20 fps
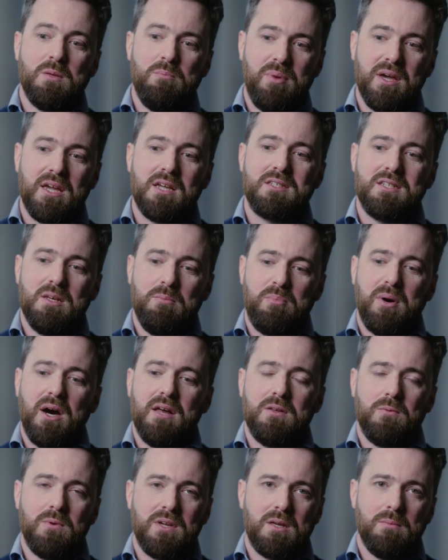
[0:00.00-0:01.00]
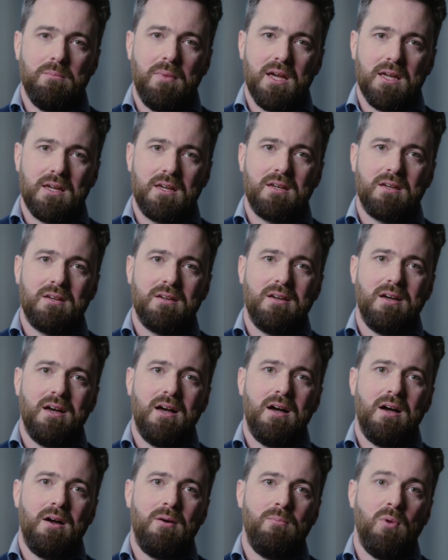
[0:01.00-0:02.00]
the biggest impact that we can make
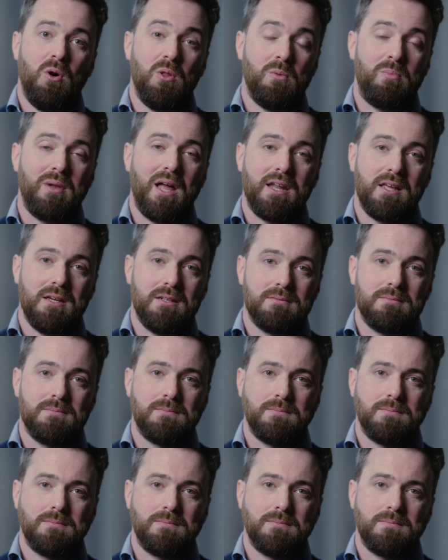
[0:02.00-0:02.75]
on the planet.